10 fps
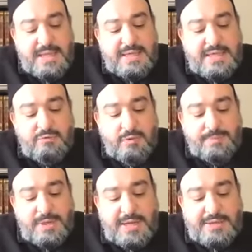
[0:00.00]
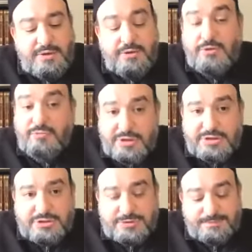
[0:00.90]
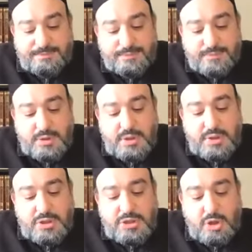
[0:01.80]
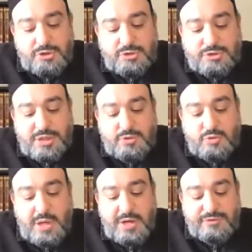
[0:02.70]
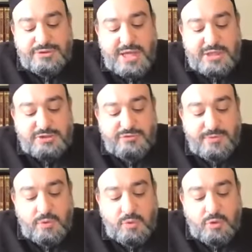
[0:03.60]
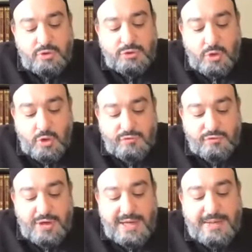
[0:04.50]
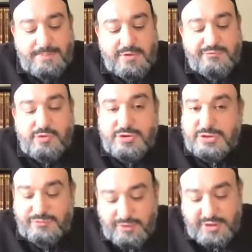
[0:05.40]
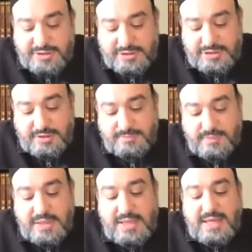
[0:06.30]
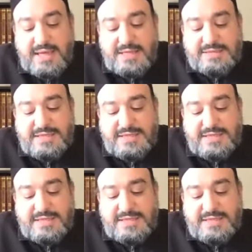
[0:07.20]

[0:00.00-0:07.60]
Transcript: He replied, The rich. He also said, Whoever takes from the world over and above what suffices him has